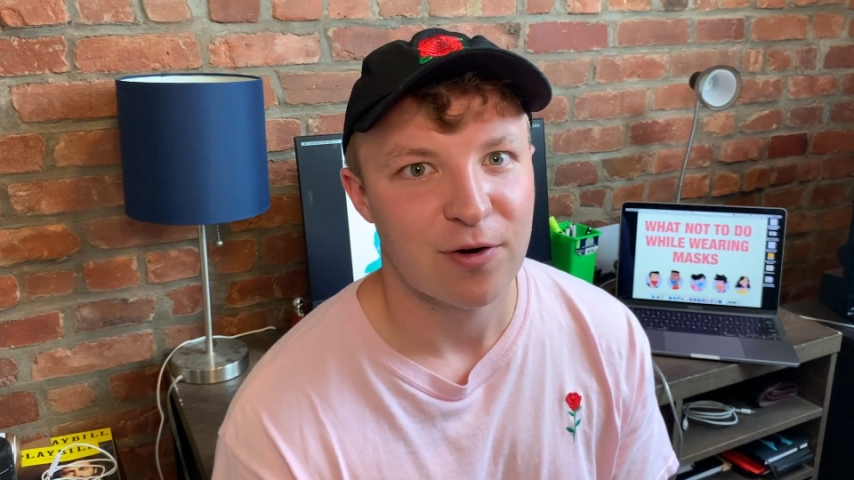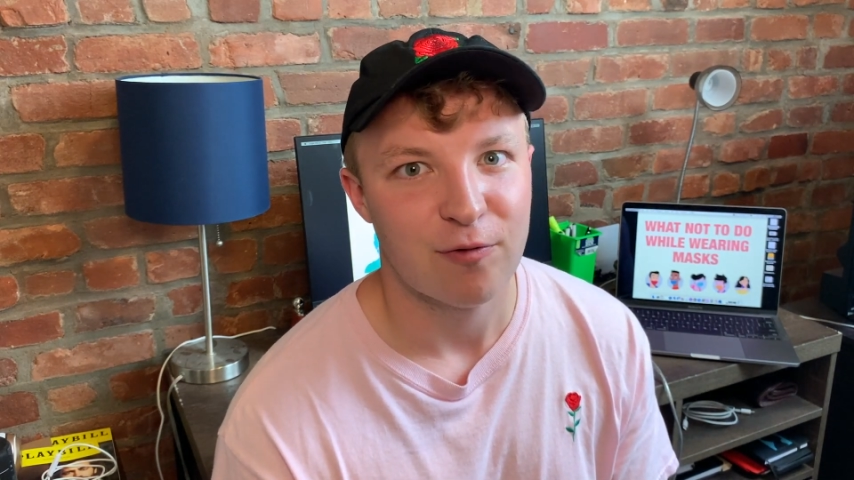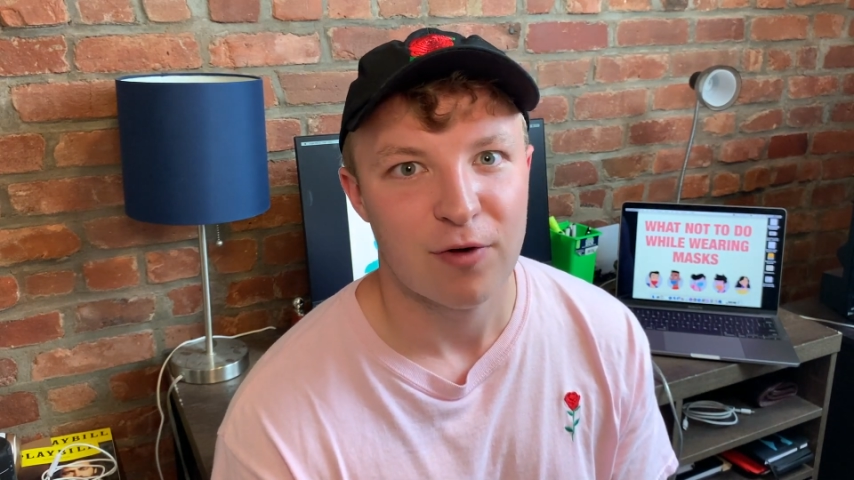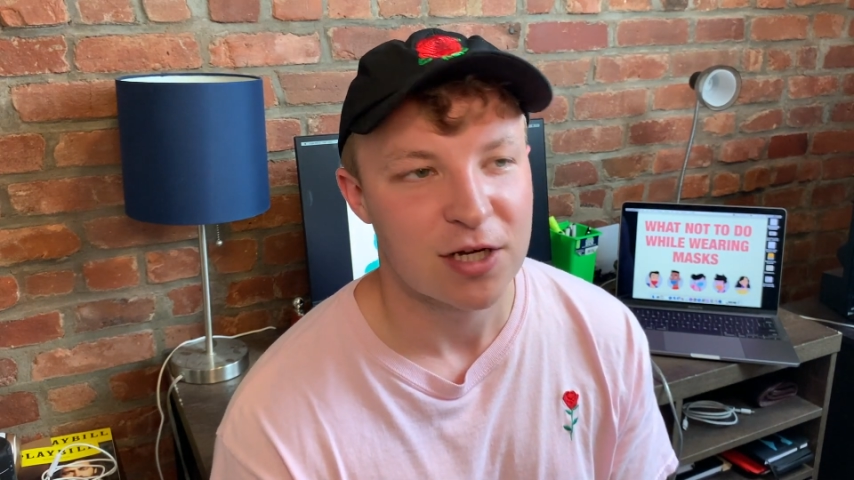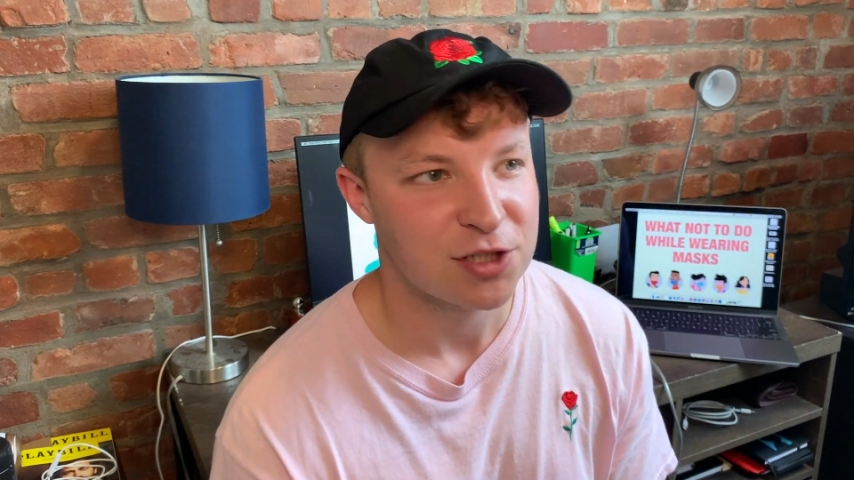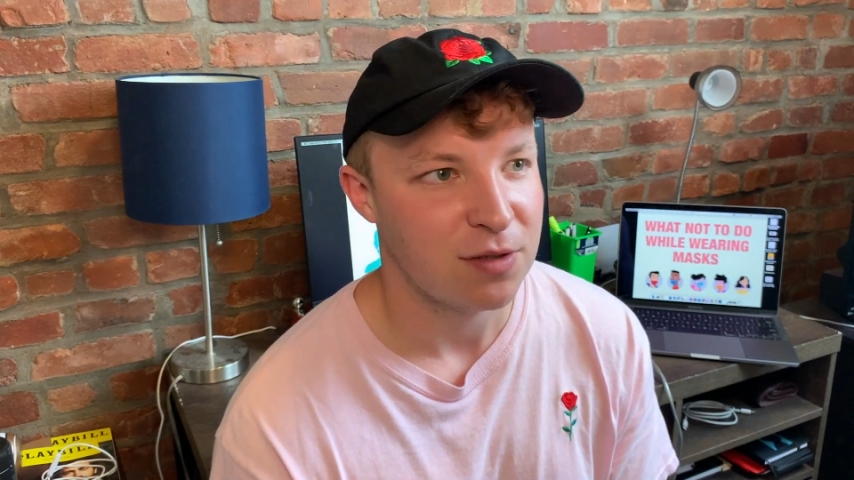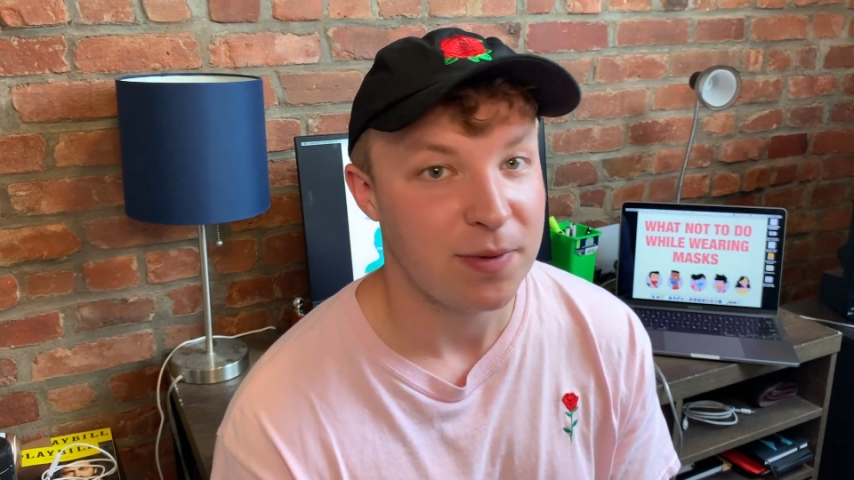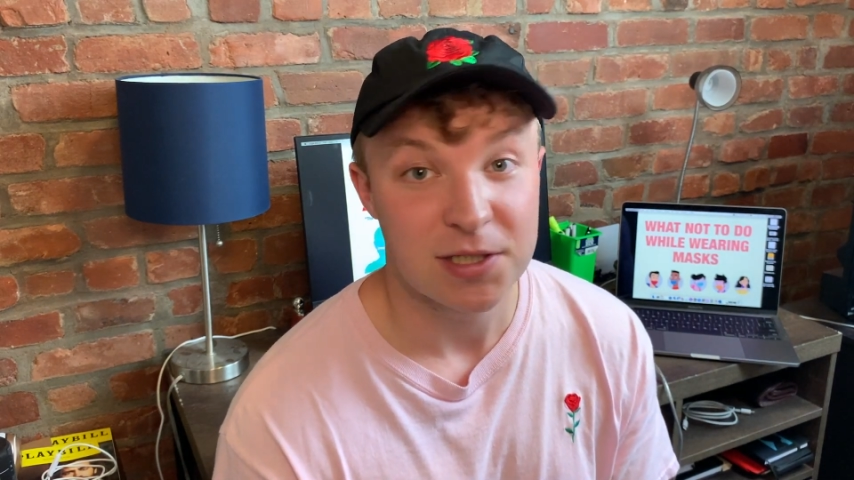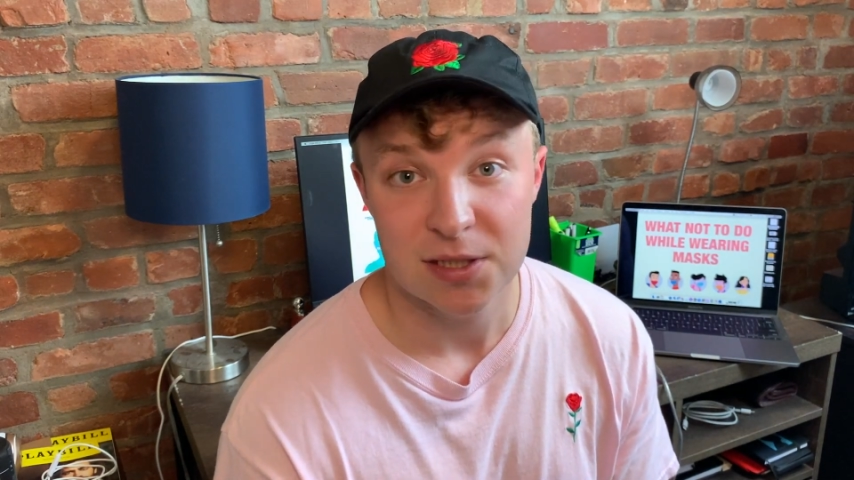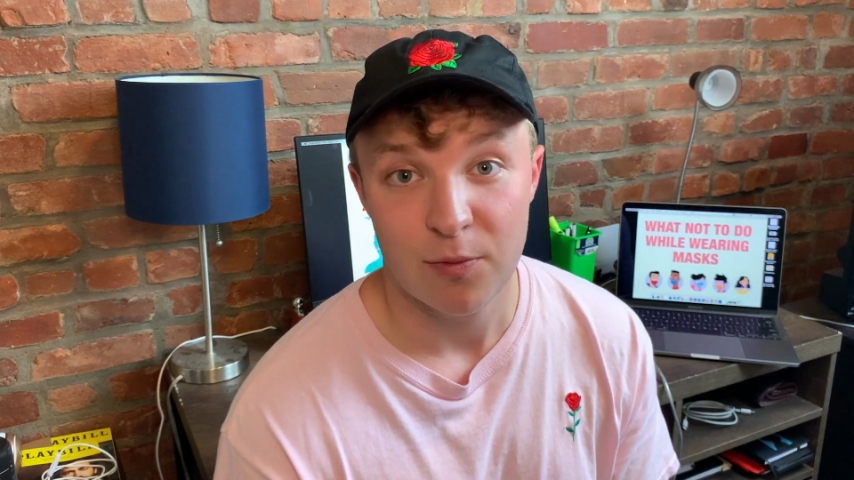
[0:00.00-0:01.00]
rush to
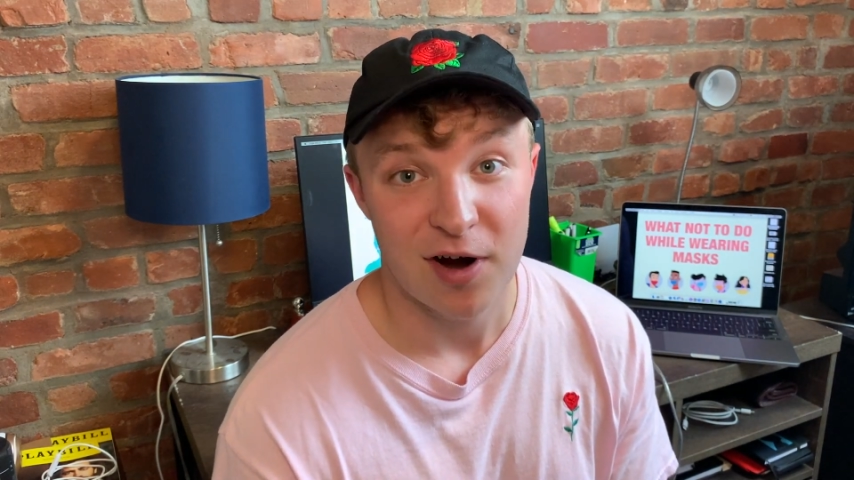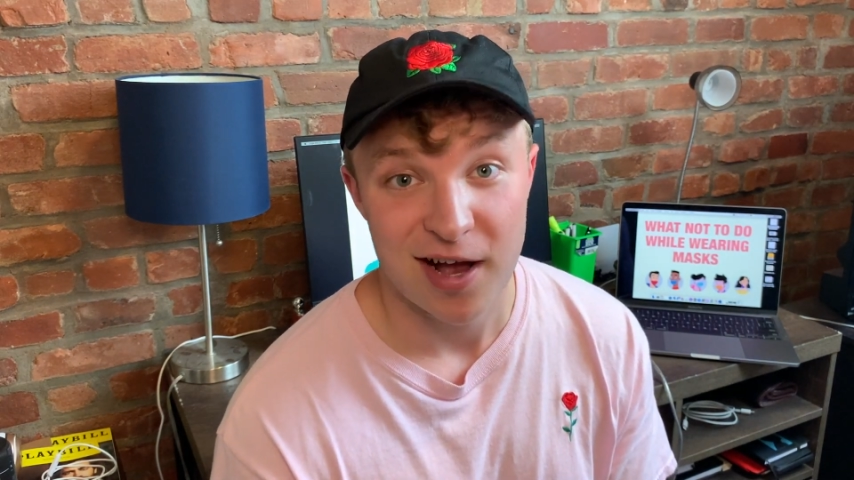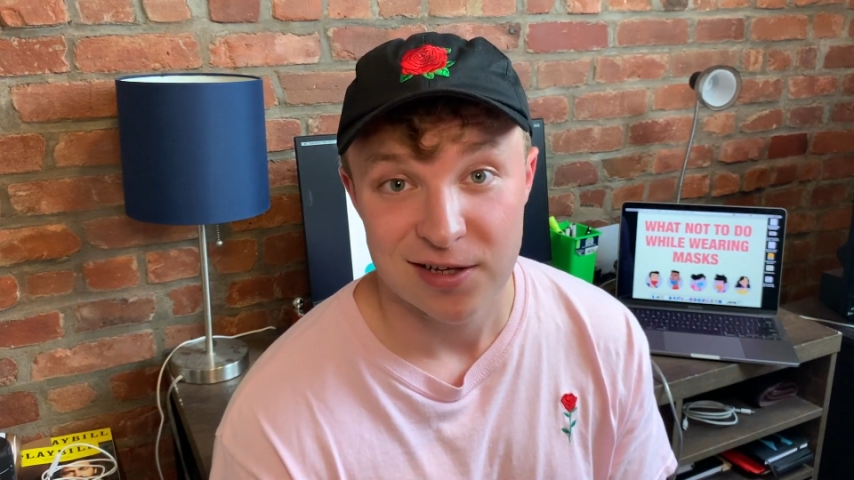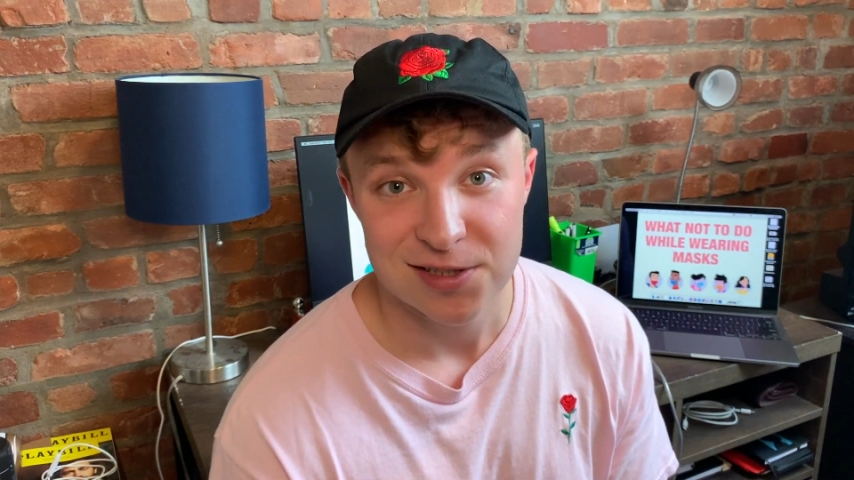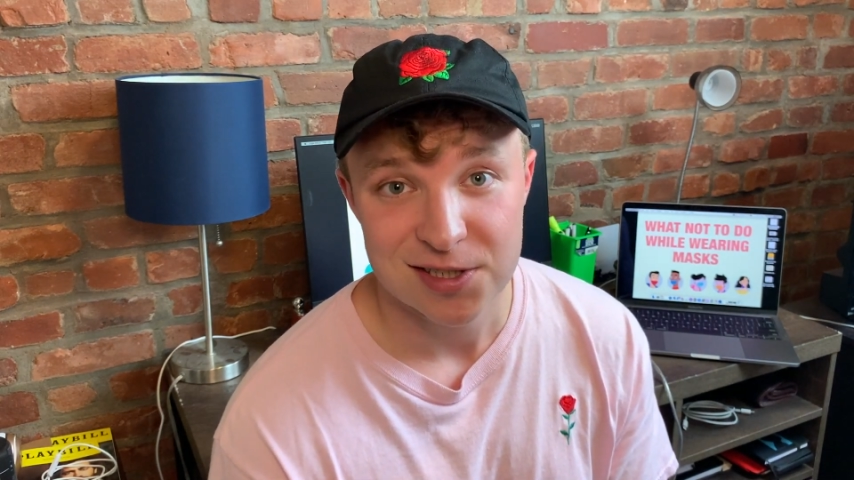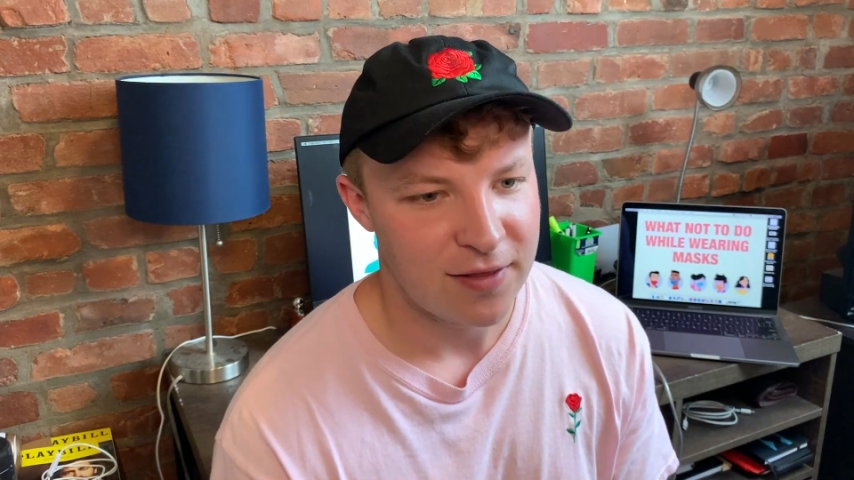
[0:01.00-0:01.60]
be somewhere else.